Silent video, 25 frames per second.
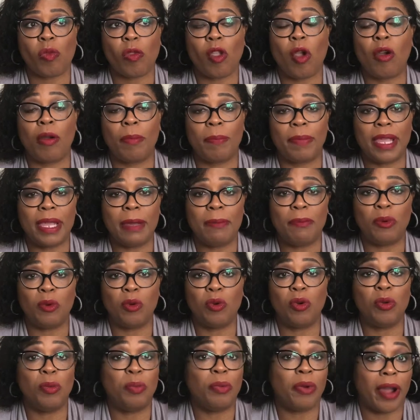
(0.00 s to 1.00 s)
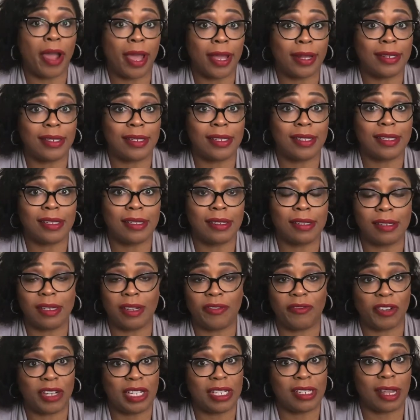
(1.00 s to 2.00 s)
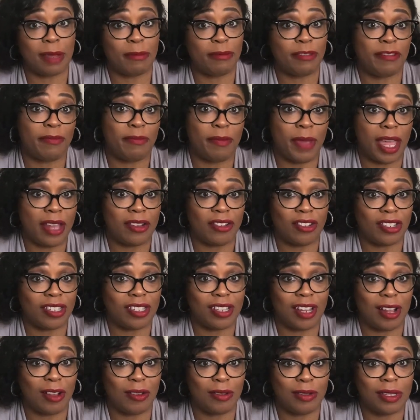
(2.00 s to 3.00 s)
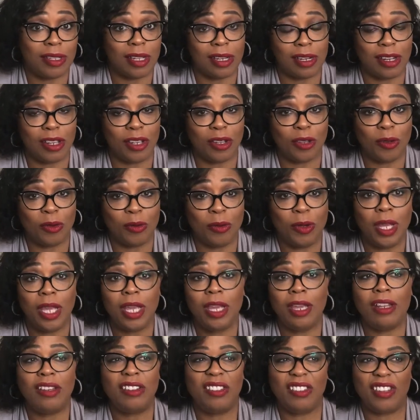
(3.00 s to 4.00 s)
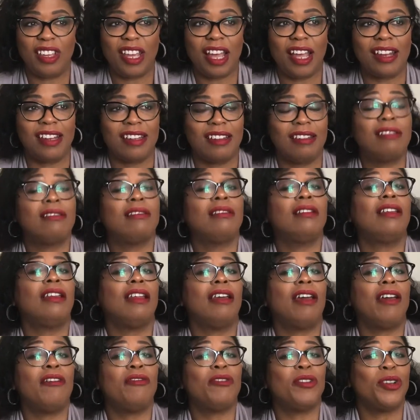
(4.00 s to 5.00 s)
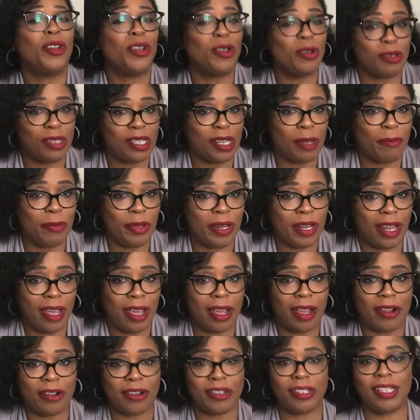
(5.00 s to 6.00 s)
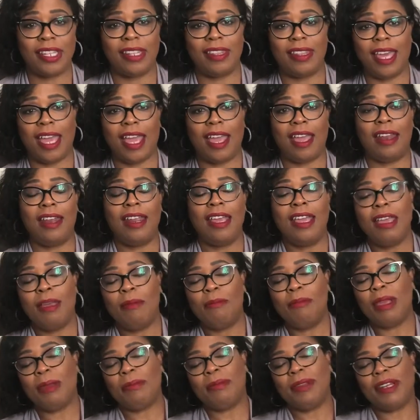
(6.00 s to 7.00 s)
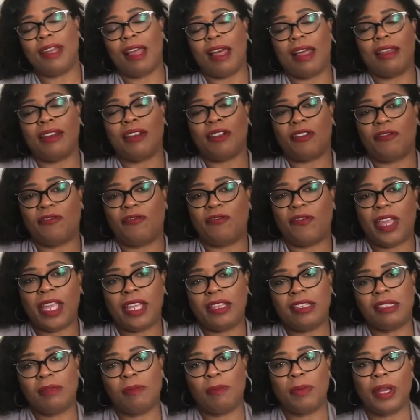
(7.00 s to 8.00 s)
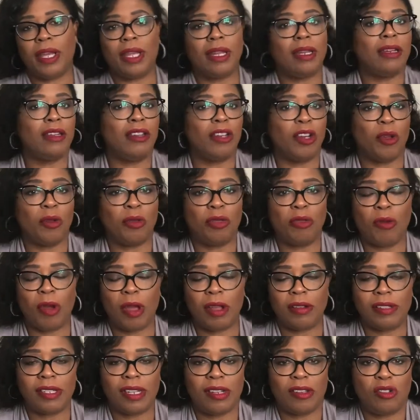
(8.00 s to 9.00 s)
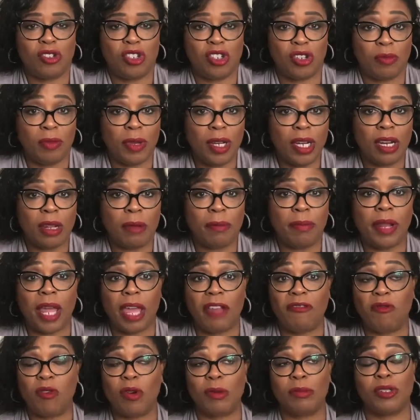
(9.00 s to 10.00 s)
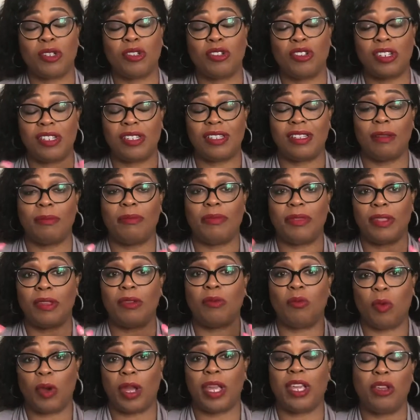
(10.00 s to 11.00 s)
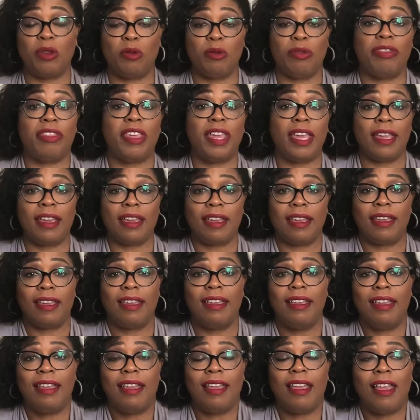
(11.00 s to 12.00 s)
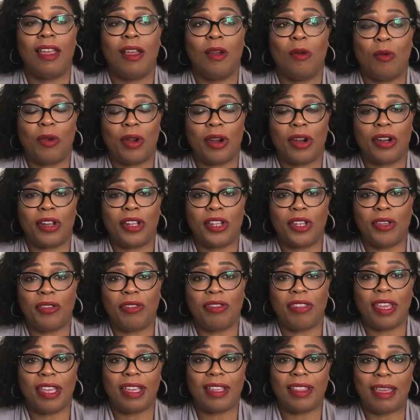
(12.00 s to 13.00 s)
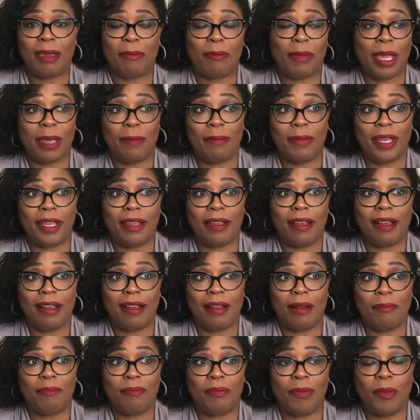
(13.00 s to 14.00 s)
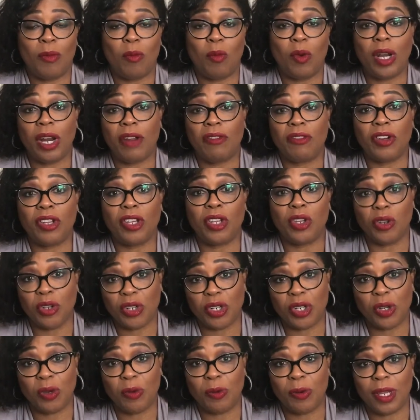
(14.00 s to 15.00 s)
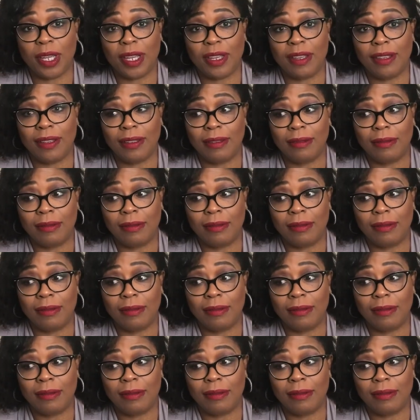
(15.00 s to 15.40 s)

or people who practice different types of magic styles than you? Do you kind of, you know, have your nose up in the air to that? Maybe not in your face, but, you know, throughout social media platforms or just some a way you think where you think that maybe um, whatever you're doing